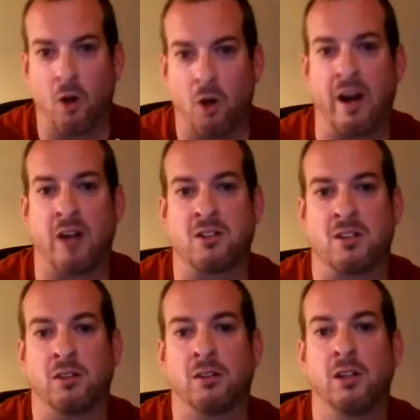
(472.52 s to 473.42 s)

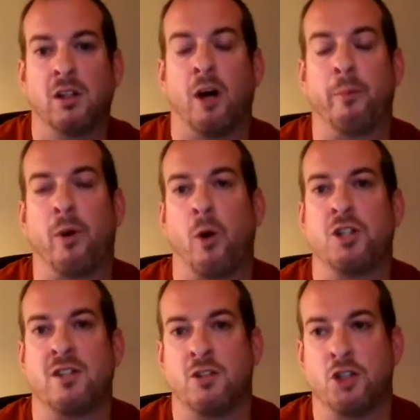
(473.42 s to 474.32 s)
arousal
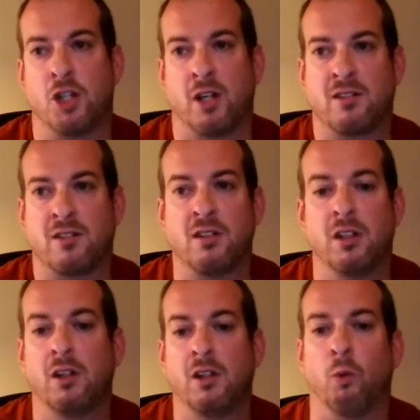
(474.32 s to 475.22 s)
approach isn't just
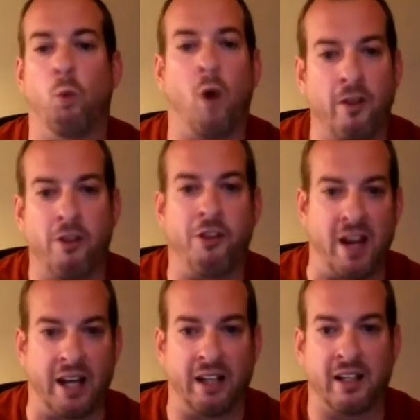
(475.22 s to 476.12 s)
one
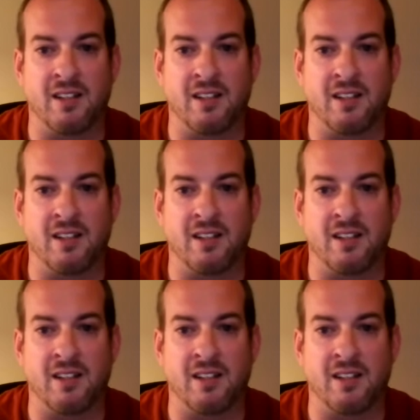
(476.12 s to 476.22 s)
thing.